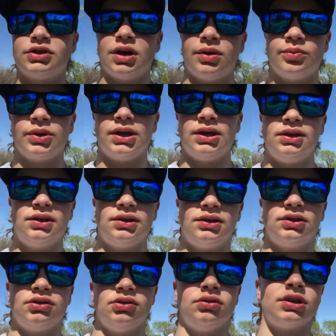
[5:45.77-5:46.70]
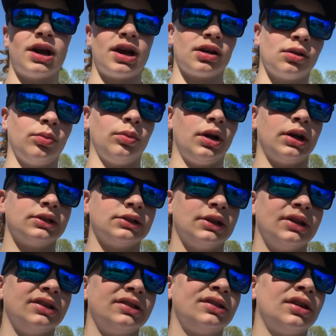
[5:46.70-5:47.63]
jump into tackle
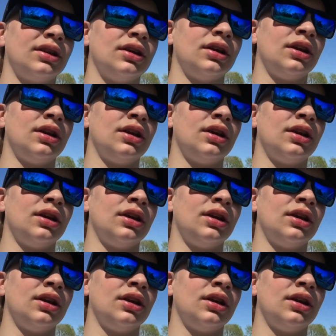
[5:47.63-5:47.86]
boxes,